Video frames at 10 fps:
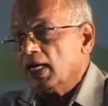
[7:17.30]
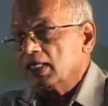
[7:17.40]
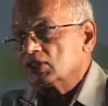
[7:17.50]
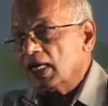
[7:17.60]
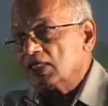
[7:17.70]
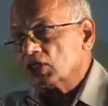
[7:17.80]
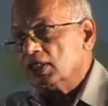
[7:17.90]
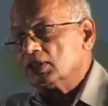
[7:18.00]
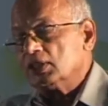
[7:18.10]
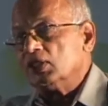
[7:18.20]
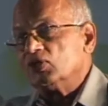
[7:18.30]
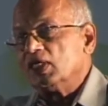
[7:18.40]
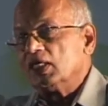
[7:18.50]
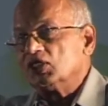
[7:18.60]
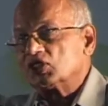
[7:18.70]
and translated into
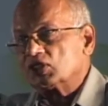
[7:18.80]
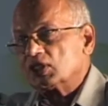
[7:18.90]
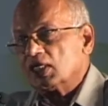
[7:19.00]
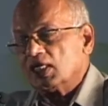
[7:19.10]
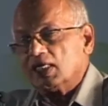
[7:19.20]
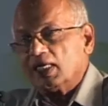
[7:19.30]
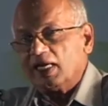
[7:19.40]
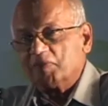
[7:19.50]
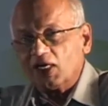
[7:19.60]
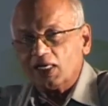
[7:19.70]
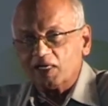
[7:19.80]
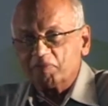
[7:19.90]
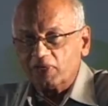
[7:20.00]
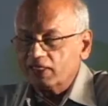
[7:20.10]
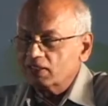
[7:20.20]
English and
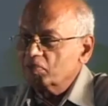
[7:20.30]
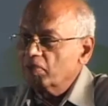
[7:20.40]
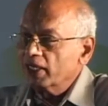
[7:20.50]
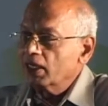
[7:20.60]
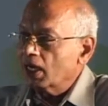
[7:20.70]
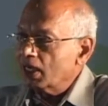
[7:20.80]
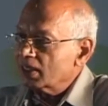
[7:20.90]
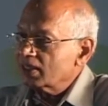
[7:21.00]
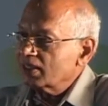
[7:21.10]
Malayalam by Manilal